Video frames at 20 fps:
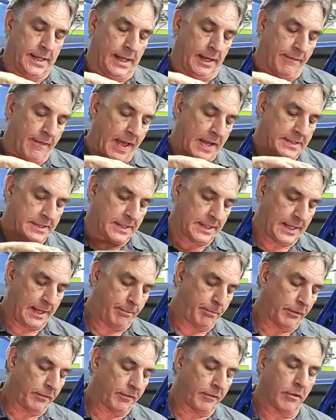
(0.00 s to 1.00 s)
and that's to
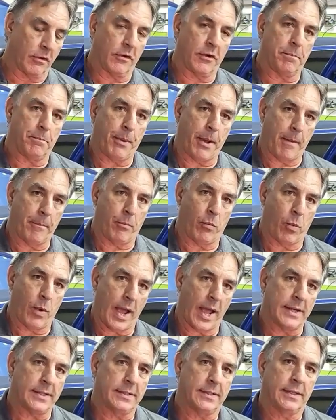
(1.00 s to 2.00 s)
keep the slurry pump
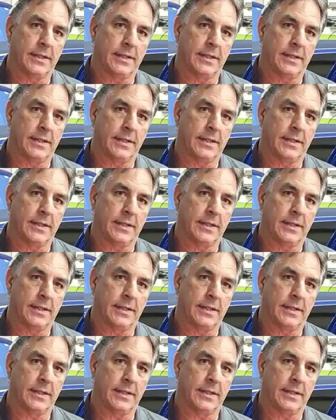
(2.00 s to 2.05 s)
wet.